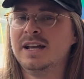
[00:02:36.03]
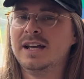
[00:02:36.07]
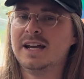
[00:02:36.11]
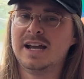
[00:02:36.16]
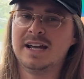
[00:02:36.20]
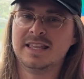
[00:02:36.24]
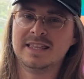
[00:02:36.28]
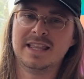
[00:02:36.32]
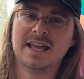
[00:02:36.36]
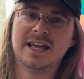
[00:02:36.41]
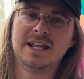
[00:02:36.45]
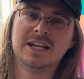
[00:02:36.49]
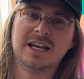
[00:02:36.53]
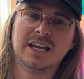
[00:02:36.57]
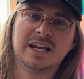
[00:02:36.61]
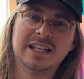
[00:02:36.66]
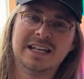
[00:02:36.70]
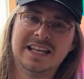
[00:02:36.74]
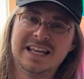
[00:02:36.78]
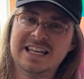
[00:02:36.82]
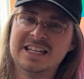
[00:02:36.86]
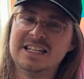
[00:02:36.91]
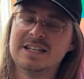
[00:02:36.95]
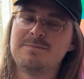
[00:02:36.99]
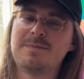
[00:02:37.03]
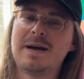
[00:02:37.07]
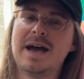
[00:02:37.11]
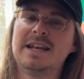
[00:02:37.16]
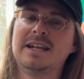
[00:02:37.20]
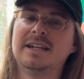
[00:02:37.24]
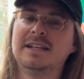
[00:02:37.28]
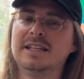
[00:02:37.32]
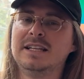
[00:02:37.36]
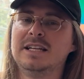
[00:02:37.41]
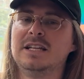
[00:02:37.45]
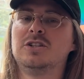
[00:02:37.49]
and then it can
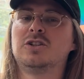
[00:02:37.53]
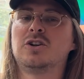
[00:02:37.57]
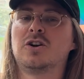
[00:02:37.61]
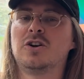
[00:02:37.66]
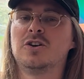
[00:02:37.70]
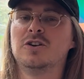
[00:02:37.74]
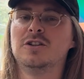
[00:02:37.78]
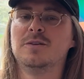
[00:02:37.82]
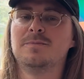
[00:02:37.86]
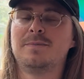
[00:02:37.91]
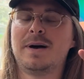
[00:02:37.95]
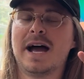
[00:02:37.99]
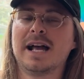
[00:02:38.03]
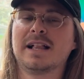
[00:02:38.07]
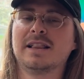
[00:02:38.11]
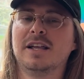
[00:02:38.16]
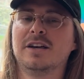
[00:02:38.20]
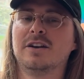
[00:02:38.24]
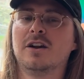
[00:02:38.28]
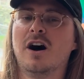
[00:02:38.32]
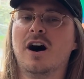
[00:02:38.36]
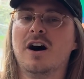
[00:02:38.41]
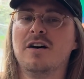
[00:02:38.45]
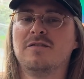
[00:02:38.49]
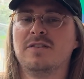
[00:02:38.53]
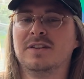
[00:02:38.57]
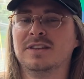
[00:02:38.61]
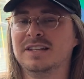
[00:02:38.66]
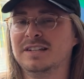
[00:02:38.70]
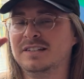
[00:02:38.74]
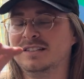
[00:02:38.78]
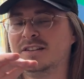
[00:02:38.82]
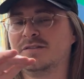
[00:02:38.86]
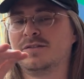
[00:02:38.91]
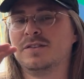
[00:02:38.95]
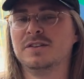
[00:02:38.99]
independently turn the backlight off on
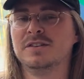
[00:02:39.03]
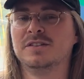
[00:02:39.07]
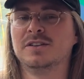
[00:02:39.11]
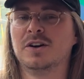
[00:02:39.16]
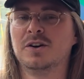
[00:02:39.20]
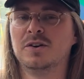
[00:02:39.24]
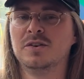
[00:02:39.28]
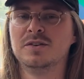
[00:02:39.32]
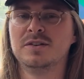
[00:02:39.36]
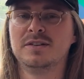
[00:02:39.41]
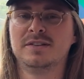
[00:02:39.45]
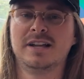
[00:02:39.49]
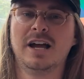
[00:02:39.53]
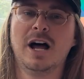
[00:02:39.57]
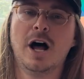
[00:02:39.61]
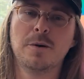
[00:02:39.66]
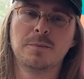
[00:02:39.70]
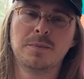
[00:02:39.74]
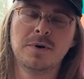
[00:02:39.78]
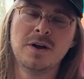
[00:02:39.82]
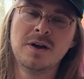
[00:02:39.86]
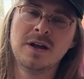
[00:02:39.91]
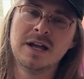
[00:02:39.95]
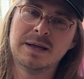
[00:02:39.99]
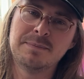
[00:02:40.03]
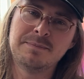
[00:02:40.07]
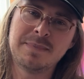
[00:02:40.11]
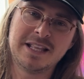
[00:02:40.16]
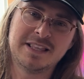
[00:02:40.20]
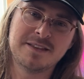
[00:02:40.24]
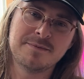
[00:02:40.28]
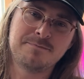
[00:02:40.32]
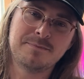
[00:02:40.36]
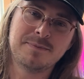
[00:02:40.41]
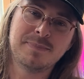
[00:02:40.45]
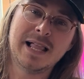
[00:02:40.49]
these different zones to help make
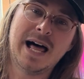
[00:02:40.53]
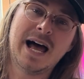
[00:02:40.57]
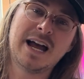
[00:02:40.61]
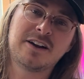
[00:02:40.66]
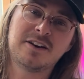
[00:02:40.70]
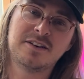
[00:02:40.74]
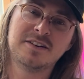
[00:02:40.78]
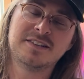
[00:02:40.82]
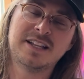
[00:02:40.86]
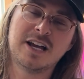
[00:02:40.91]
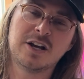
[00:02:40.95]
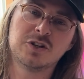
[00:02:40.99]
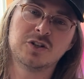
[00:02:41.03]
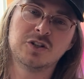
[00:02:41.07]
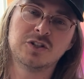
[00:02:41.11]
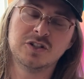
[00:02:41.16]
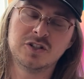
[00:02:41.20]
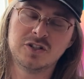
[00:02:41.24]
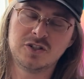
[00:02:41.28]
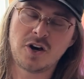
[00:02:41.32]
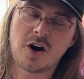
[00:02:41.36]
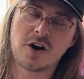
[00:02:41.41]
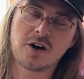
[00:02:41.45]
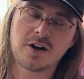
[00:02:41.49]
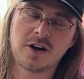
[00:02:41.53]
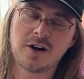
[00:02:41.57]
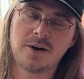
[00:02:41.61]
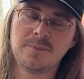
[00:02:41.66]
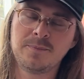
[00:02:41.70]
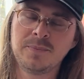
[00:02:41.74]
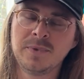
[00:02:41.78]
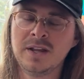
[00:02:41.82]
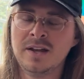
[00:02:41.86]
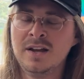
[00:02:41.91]
the blacker sections darker.